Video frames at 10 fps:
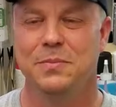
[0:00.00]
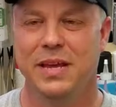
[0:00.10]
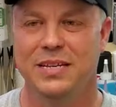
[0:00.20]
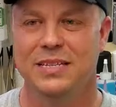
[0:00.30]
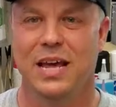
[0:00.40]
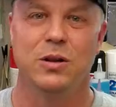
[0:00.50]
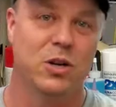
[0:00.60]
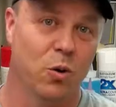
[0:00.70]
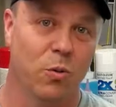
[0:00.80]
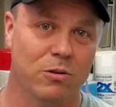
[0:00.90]
yes, that
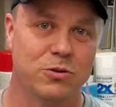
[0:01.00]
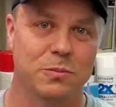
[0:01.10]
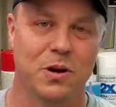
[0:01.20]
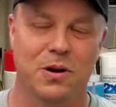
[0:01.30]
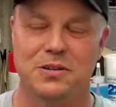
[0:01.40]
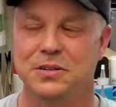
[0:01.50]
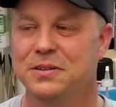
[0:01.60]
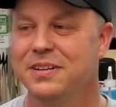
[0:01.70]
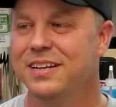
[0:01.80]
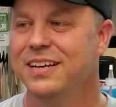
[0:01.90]
Darrell Waltrip car
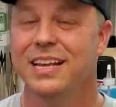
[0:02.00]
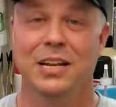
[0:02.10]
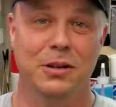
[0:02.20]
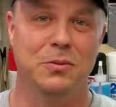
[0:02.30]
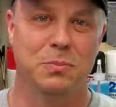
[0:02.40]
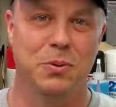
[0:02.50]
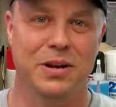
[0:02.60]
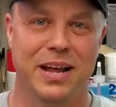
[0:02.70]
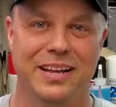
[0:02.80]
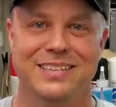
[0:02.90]
too. It looked
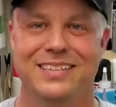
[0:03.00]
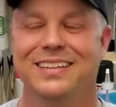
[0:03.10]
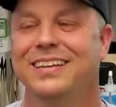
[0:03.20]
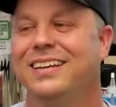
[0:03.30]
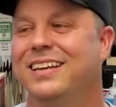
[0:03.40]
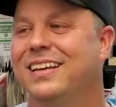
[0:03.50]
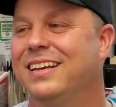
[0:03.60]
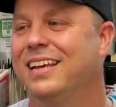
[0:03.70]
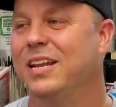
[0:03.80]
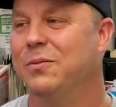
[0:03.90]
pretty nice.
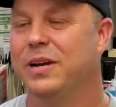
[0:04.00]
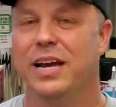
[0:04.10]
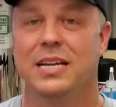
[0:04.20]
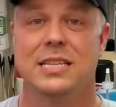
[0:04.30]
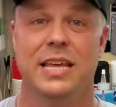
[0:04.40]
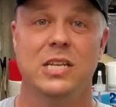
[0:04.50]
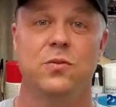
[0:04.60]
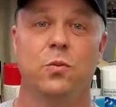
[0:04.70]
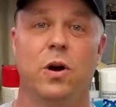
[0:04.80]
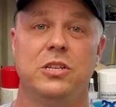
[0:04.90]
Anyway, guys, thanks
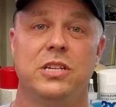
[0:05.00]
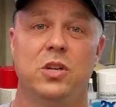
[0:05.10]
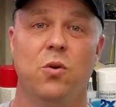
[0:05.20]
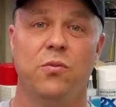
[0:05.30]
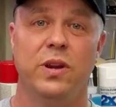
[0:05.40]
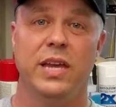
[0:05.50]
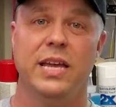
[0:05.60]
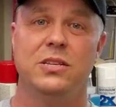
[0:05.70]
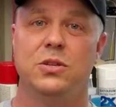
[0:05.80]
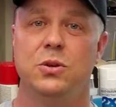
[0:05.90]
for watching. Don't
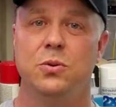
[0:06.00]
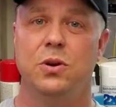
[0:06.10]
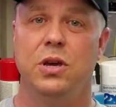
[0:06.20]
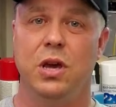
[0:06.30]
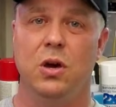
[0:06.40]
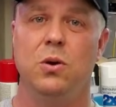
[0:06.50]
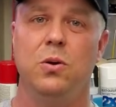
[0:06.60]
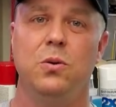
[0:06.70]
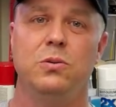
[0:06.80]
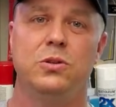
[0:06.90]
forget to
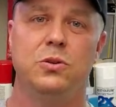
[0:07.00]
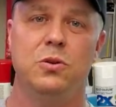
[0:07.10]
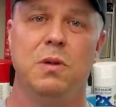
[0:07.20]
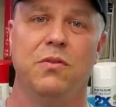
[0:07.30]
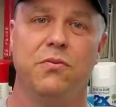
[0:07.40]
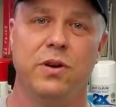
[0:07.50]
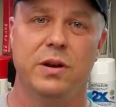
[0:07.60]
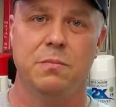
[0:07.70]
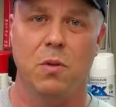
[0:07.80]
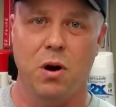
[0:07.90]
go to my
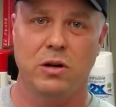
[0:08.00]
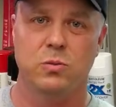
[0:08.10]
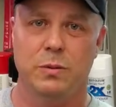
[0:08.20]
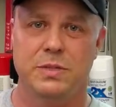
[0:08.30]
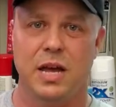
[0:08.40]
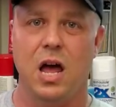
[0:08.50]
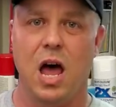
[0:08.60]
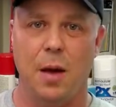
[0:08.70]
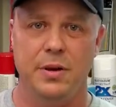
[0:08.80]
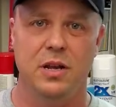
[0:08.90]
friend Mark's website,
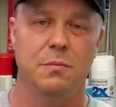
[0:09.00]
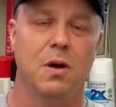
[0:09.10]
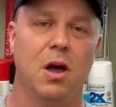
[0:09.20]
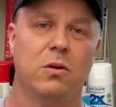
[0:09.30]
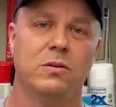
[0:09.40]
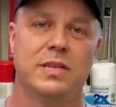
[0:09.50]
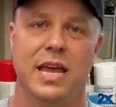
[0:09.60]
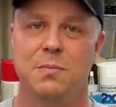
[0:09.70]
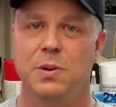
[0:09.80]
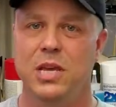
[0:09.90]
Hobby Nut Models,
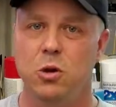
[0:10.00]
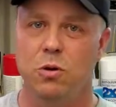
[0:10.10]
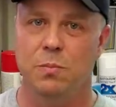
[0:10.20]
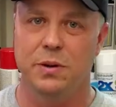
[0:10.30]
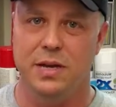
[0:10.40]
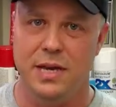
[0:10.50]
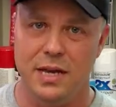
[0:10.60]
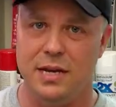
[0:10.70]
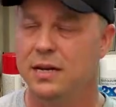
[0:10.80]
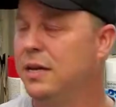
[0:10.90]
and pick you up a kit.